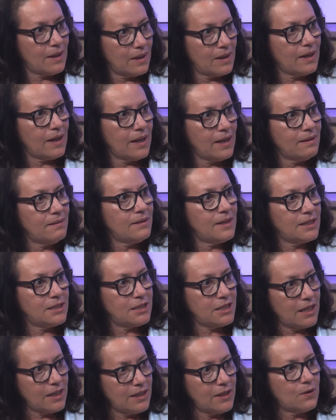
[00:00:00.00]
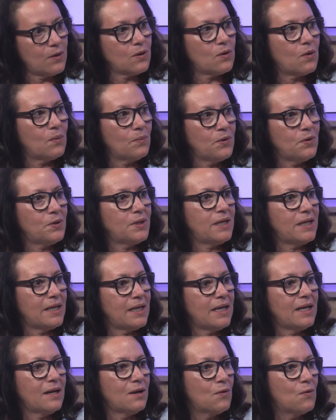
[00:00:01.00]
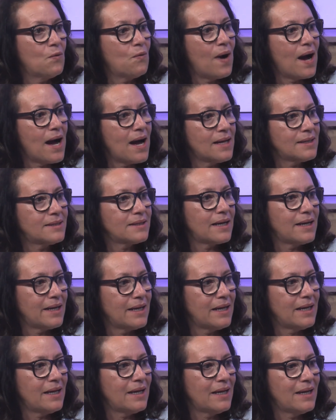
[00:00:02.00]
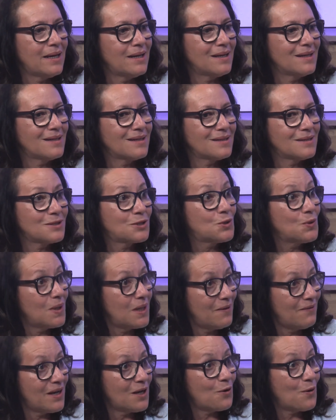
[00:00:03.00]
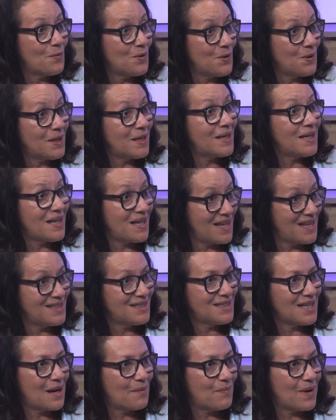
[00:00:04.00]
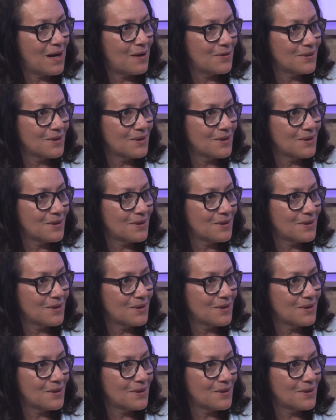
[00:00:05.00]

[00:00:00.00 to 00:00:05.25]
and the general community what to live in community is about.